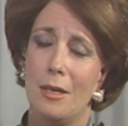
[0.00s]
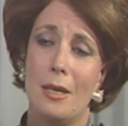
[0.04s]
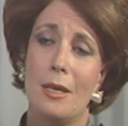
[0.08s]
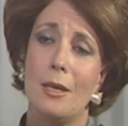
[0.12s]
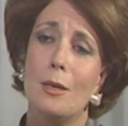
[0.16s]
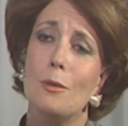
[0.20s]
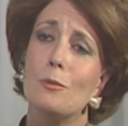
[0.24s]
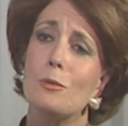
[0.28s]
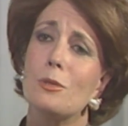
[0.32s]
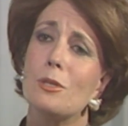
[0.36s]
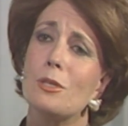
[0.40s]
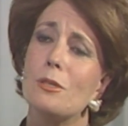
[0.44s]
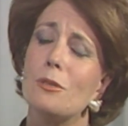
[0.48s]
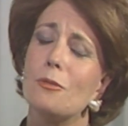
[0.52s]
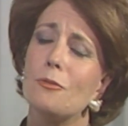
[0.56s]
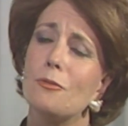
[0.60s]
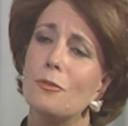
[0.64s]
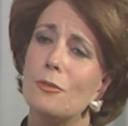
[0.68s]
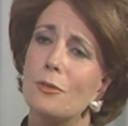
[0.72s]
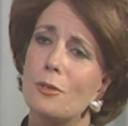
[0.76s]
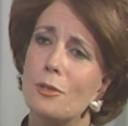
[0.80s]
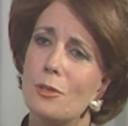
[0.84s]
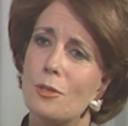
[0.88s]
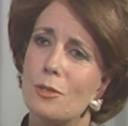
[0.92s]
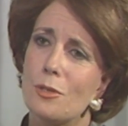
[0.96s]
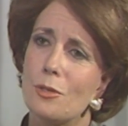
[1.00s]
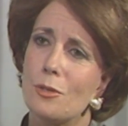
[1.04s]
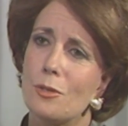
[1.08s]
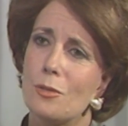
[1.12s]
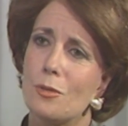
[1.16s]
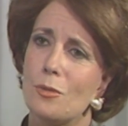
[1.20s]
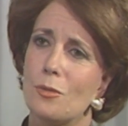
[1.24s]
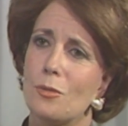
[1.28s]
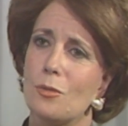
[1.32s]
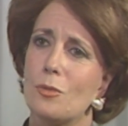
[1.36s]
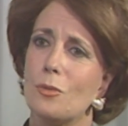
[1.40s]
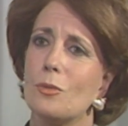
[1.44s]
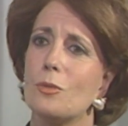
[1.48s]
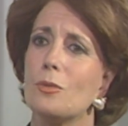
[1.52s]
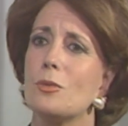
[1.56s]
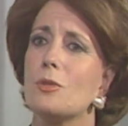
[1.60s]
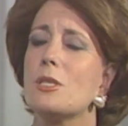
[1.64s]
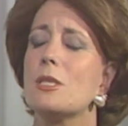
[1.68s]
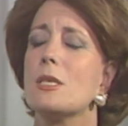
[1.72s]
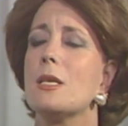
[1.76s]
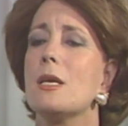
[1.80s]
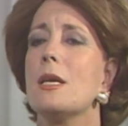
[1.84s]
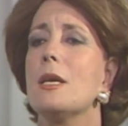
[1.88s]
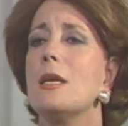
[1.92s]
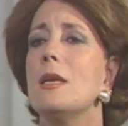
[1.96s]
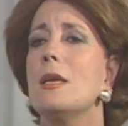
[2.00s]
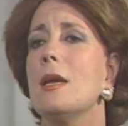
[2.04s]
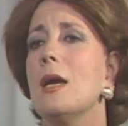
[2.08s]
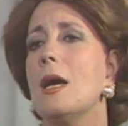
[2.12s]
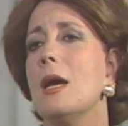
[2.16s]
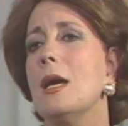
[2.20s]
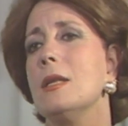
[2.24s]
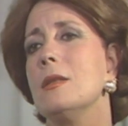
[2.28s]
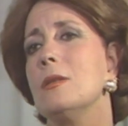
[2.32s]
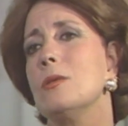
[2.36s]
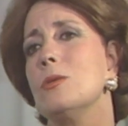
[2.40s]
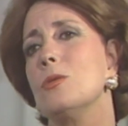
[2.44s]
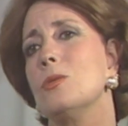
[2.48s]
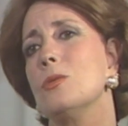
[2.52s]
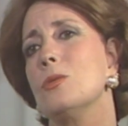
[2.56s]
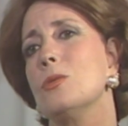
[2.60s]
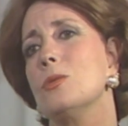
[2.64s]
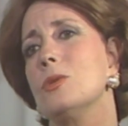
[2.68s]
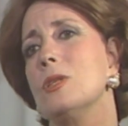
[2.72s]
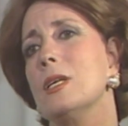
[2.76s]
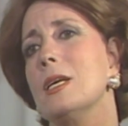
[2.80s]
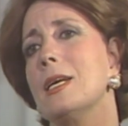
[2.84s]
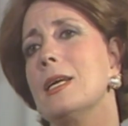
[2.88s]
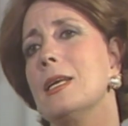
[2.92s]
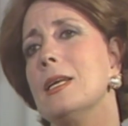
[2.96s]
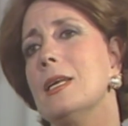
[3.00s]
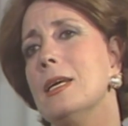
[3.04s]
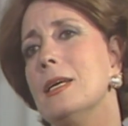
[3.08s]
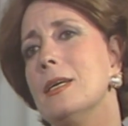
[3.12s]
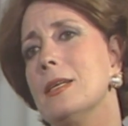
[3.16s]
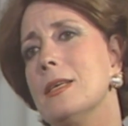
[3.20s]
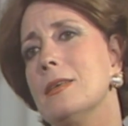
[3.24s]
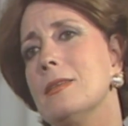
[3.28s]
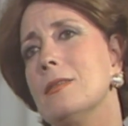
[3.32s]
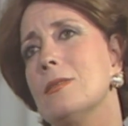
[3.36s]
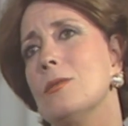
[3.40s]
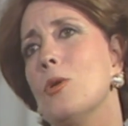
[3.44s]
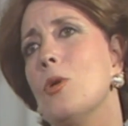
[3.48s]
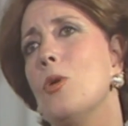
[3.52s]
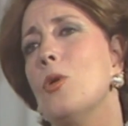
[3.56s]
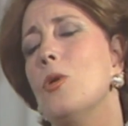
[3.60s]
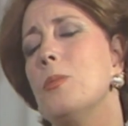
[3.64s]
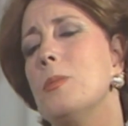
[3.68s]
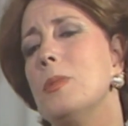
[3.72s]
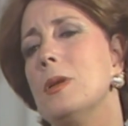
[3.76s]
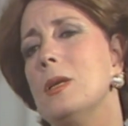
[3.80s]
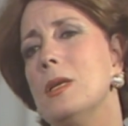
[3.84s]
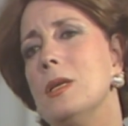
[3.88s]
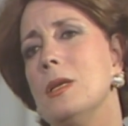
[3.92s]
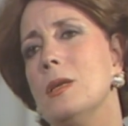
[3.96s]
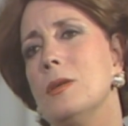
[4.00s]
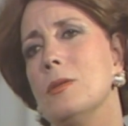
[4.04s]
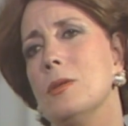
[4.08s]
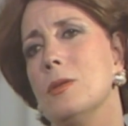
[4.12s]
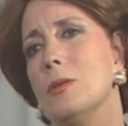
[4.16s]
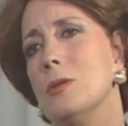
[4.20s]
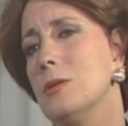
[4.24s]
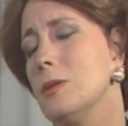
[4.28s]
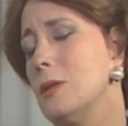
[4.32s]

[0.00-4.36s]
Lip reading: He was the first to say and to declare it openly